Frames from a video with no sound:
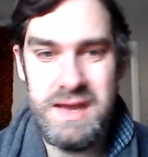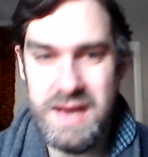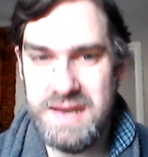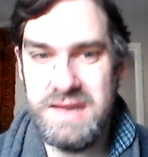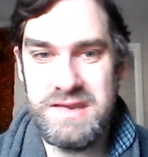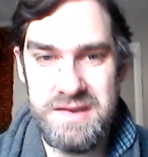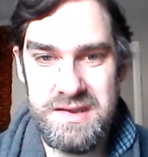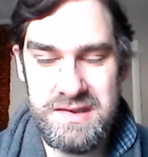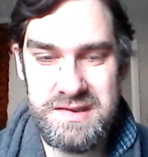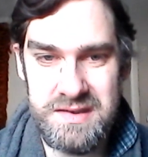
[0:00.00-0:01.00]
and
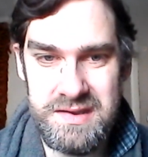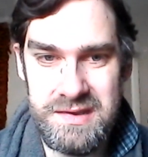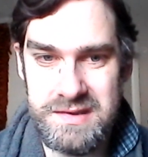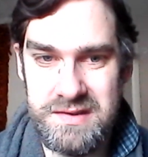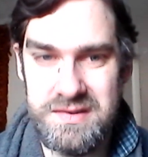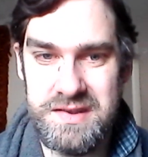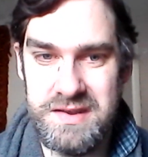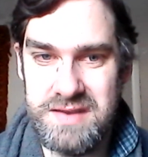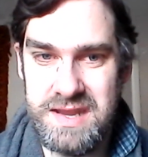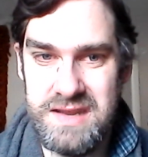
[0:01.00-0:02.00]
he's not
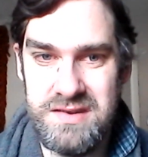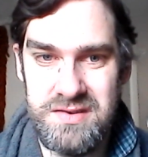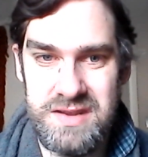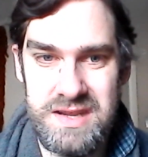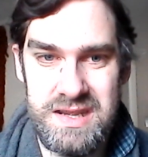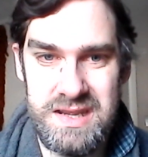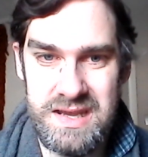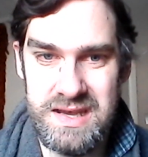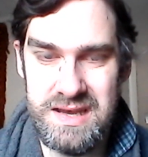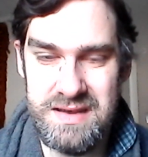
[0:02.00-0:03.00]
so keen on it.
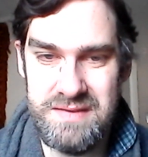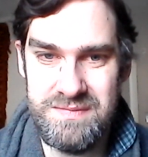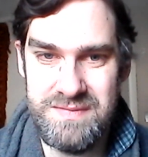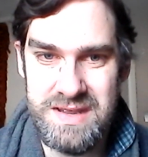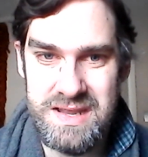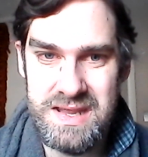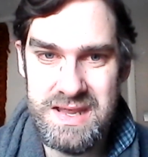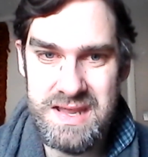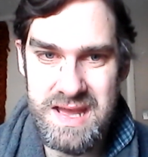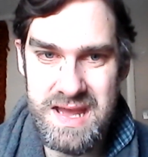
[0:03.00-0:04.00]
And
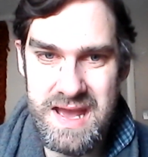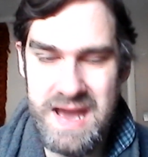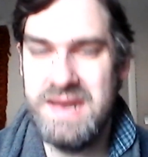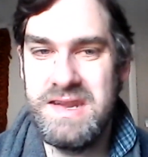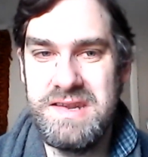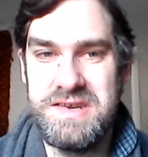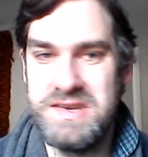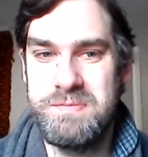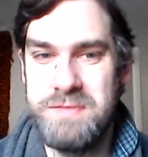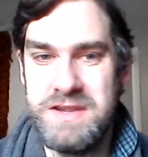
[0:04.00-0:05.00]
it's
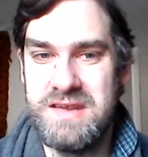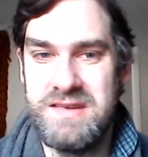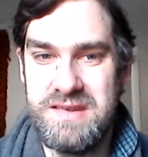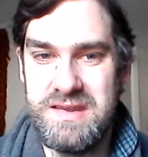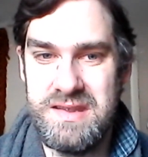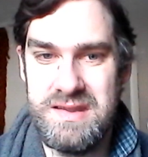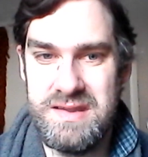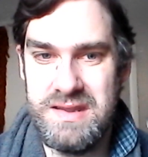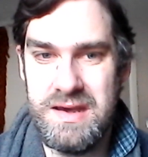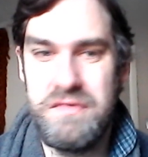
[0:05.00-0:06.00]
just because
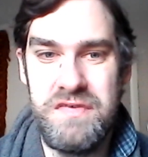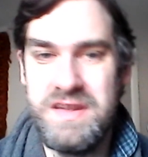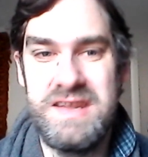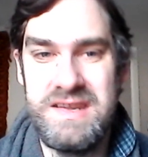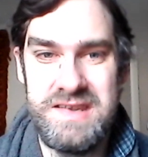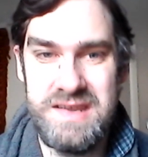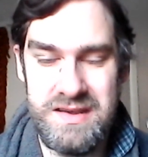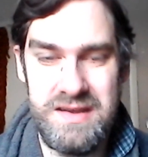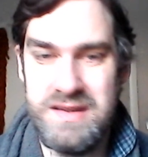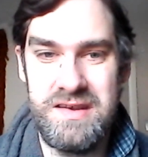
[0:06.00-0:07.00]
I think it's
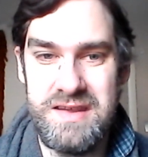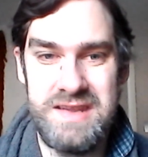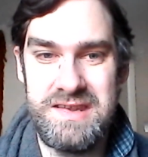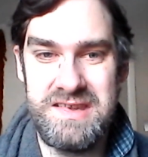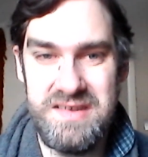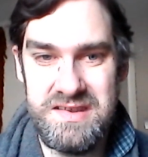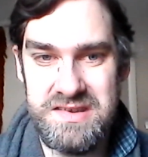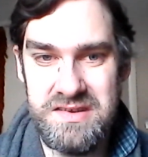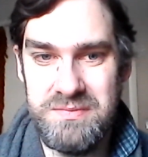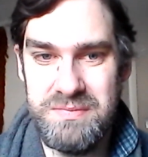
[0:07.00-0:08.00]
like it's
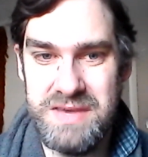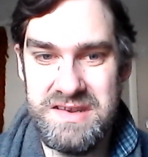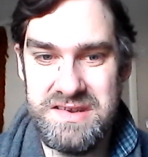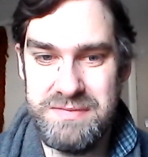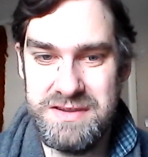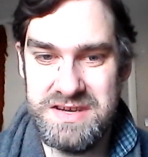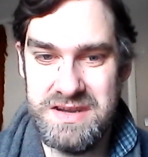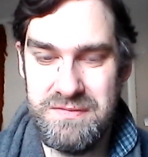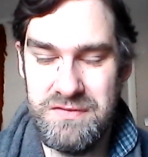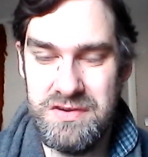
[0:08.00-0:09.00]
not meant to be
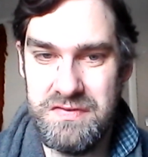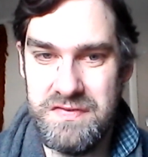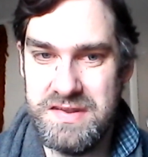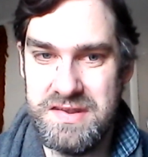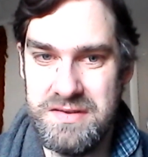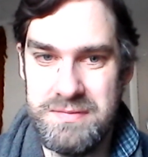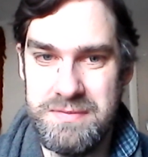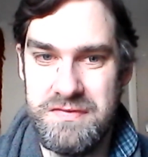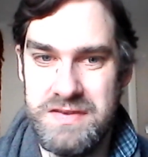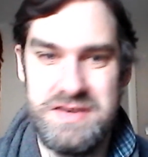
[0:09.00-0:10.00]
shown Ruth as
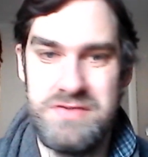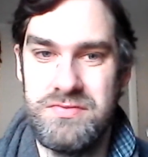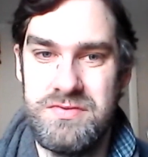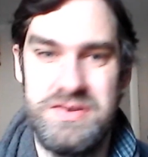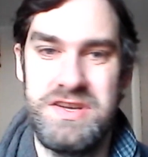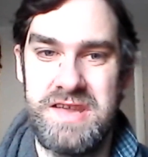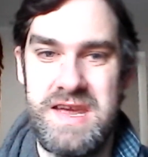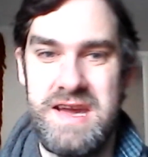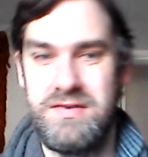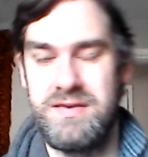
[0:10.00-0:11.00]
superficial, just
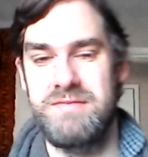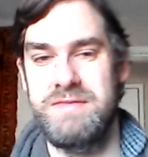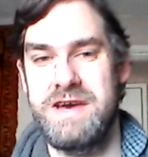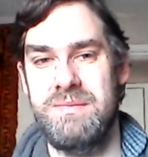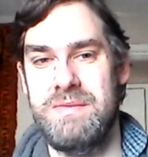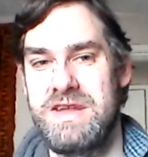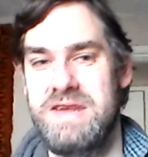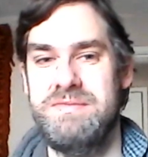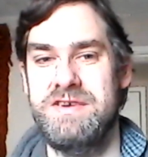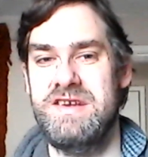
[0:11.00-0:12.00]
caring about
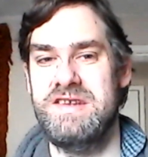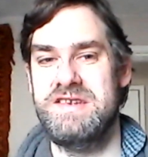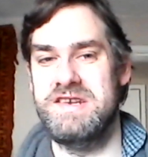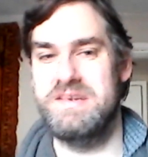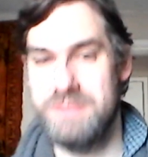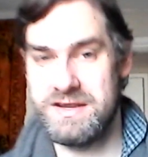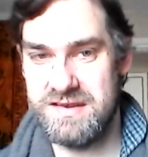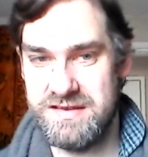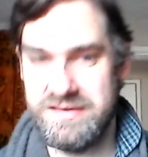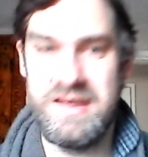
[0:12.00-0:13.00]
money. But it's just
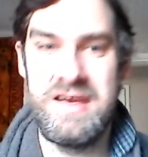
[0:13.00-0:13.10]
because